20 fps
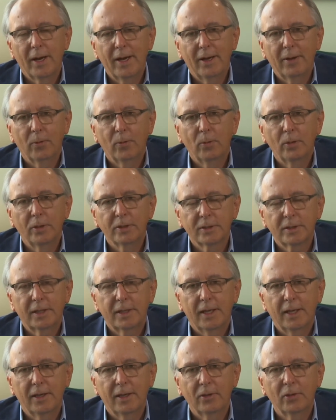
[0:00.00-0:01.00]
at
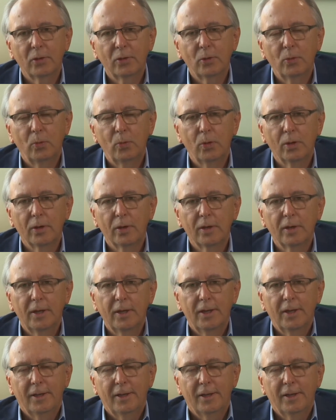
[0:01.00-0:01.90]
risk and who were